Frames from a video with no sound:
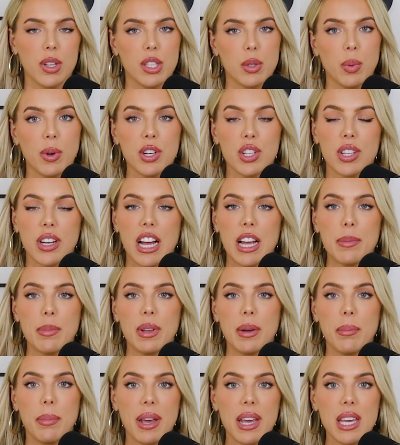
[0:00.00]
a switch that I've
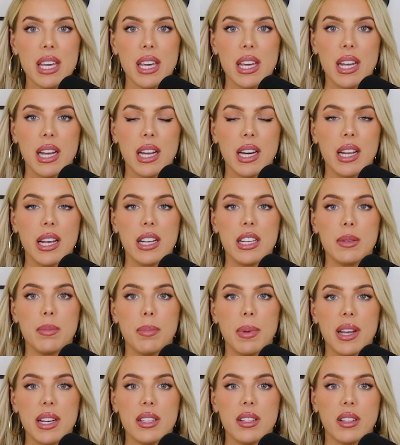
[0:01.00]
been making is
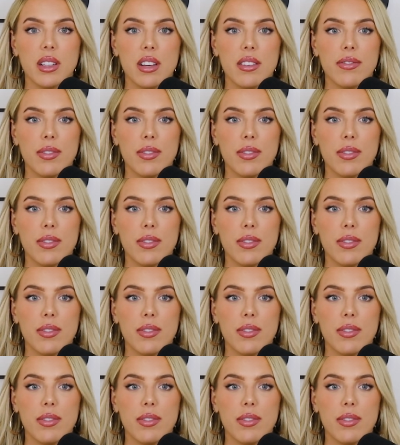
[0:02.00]
basically